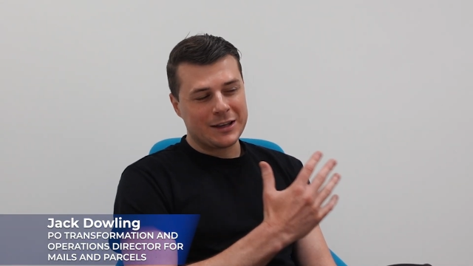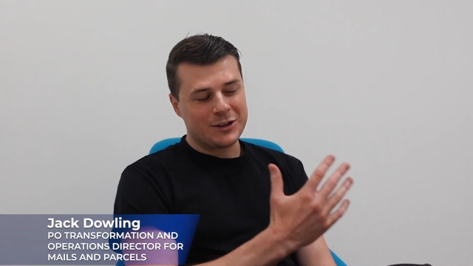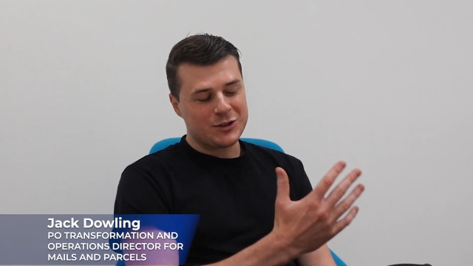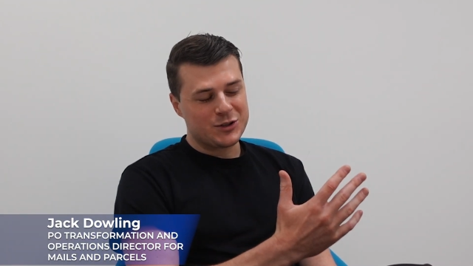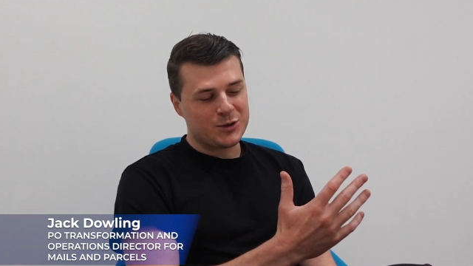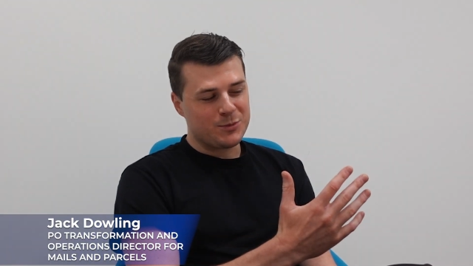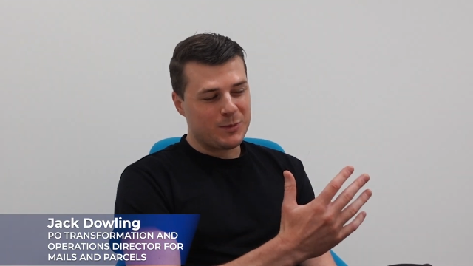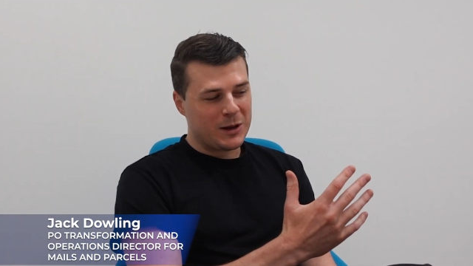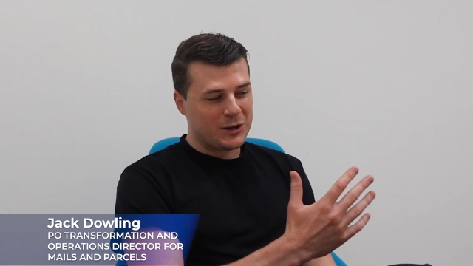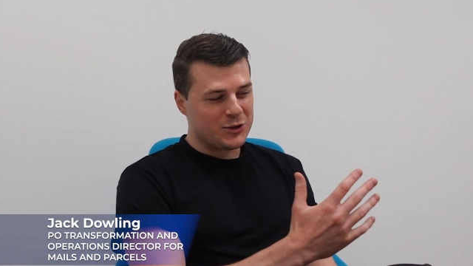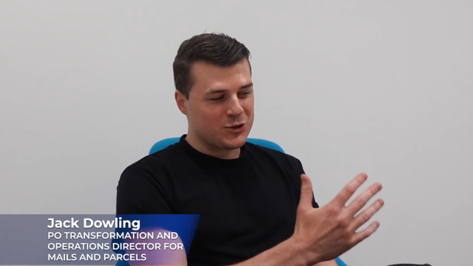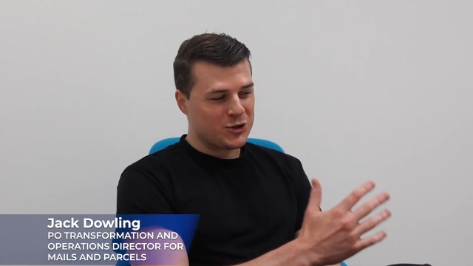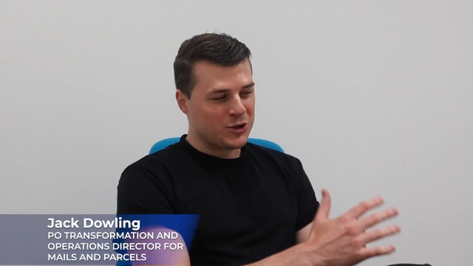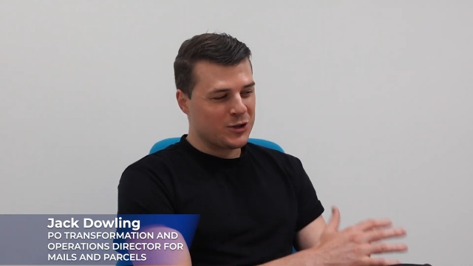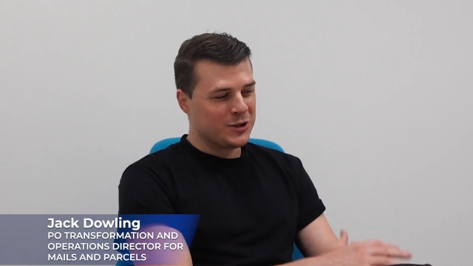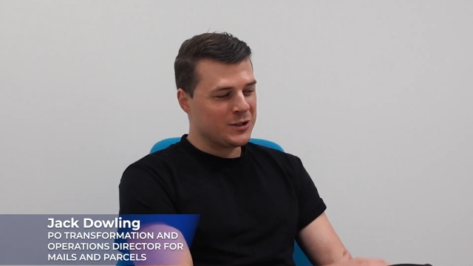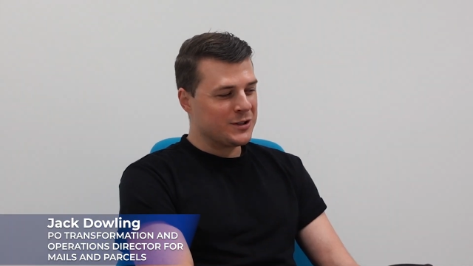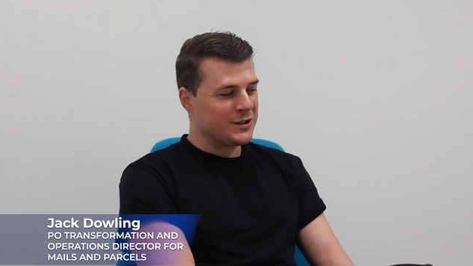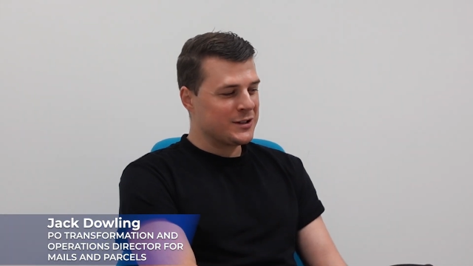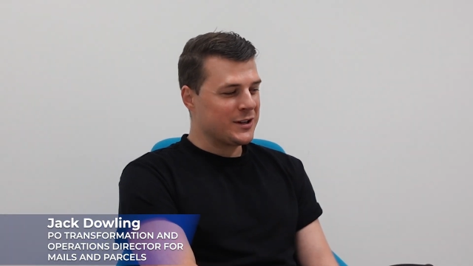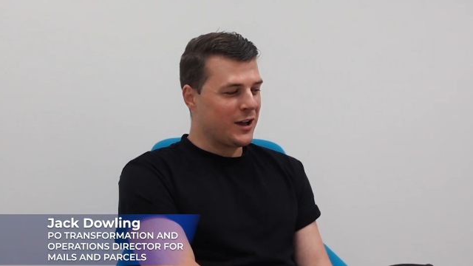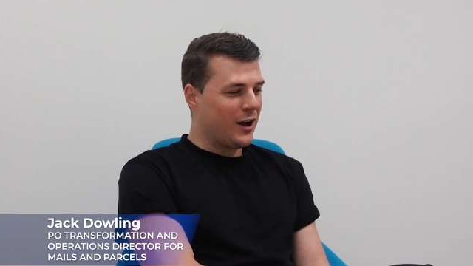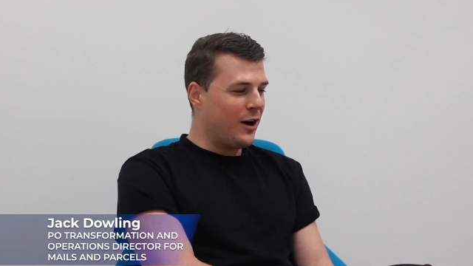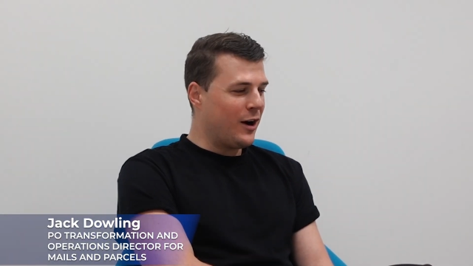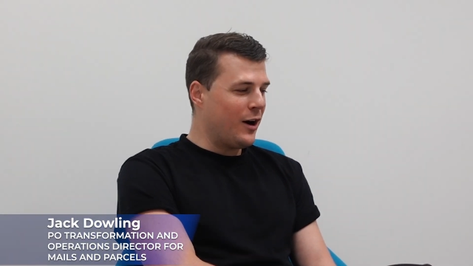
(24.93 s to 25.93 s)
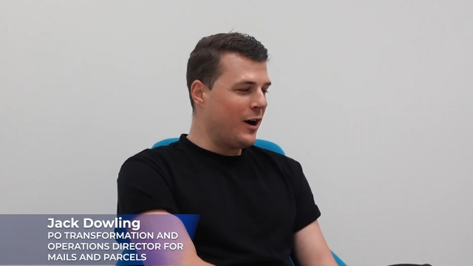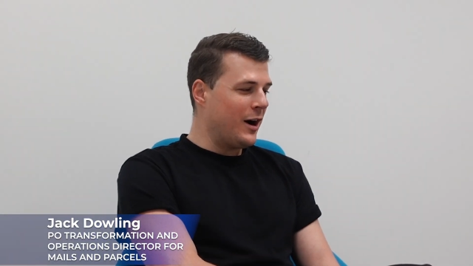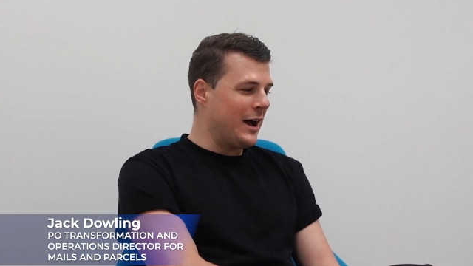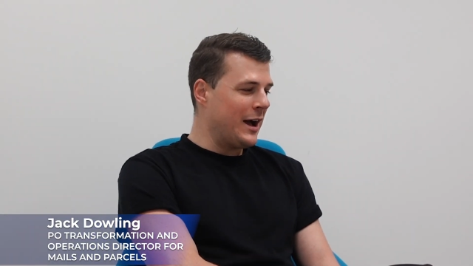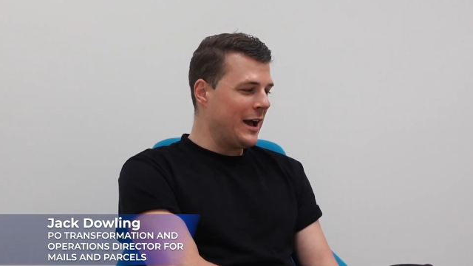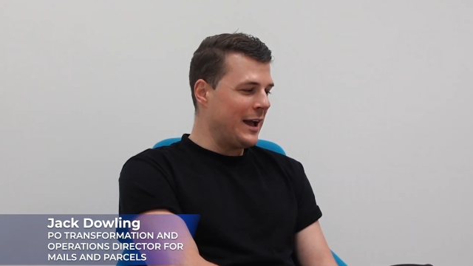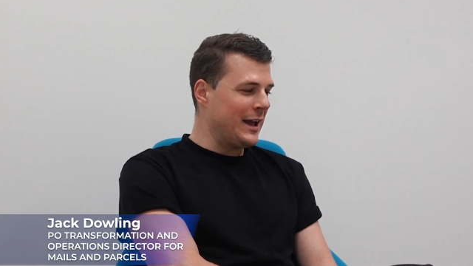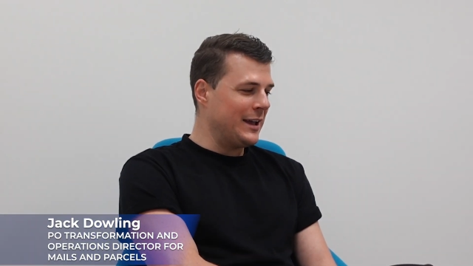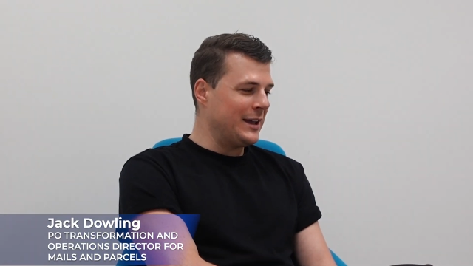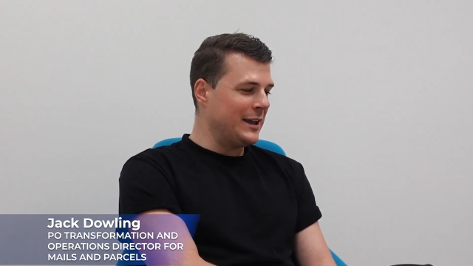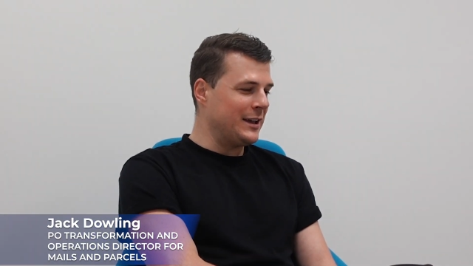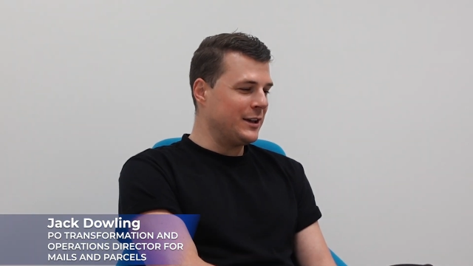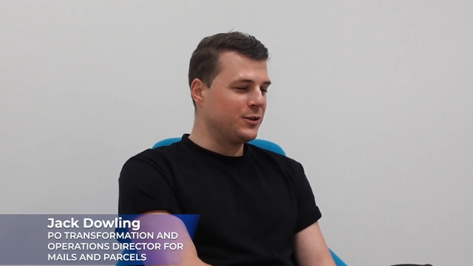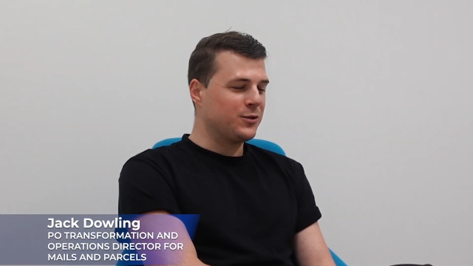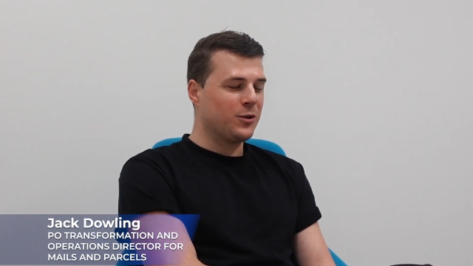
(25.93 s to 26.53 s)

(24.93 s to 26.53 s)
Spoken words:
As you mentioned, I